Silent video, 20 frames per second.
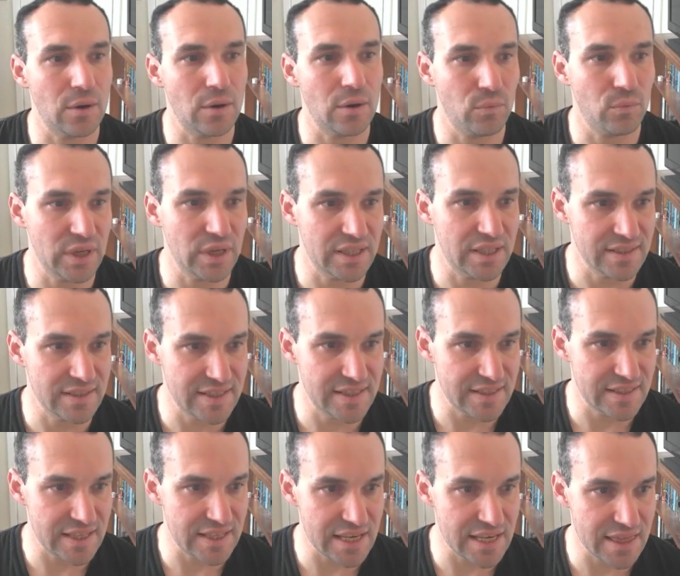We can
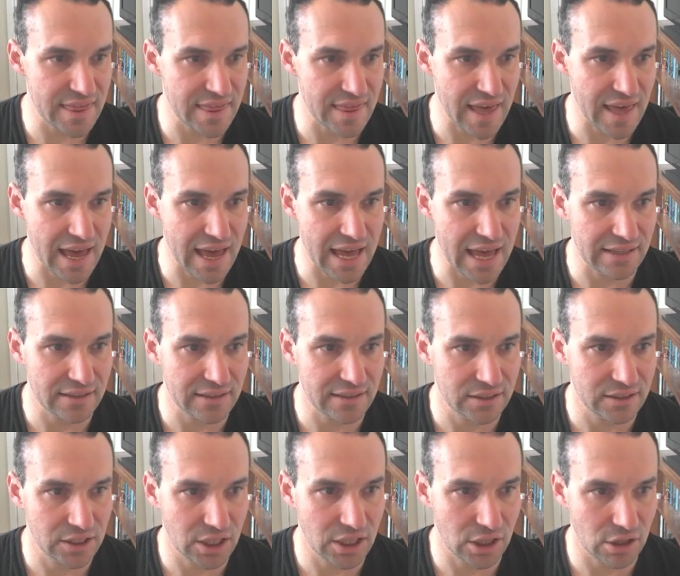see that
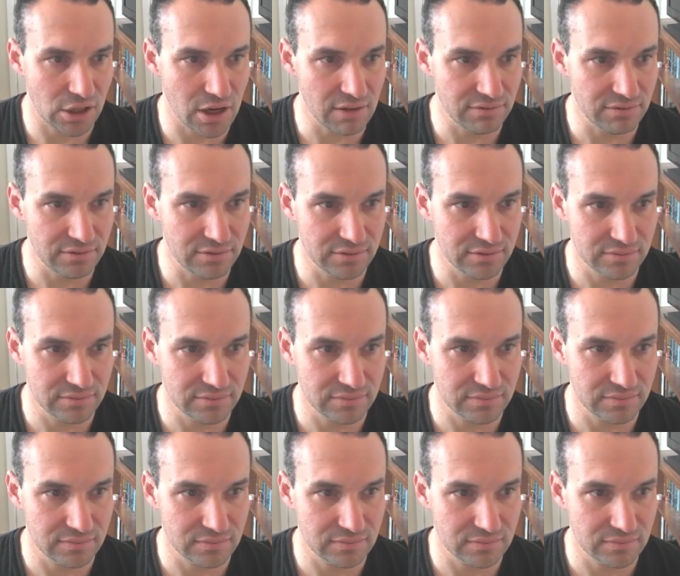cutoff
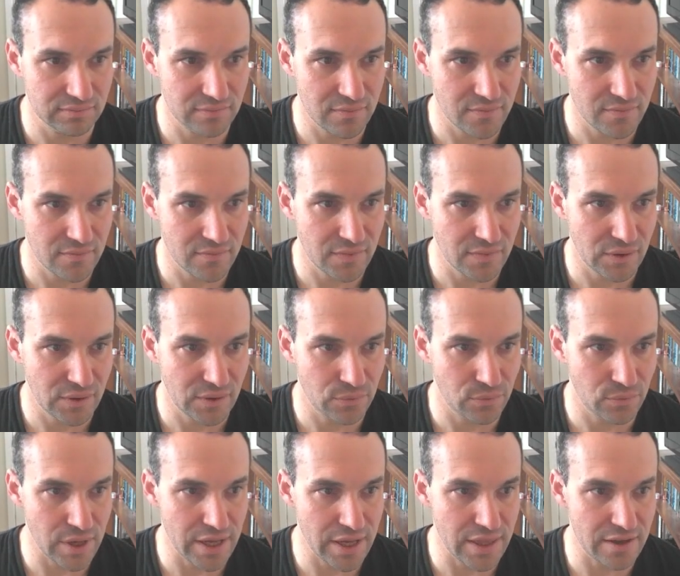
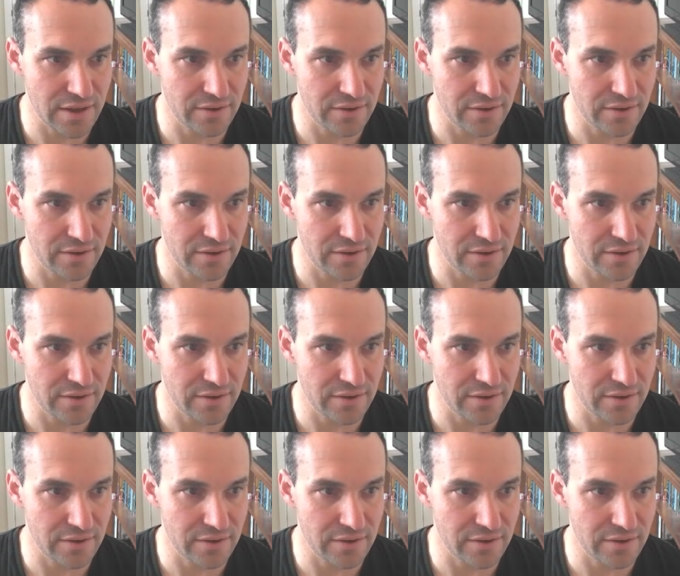with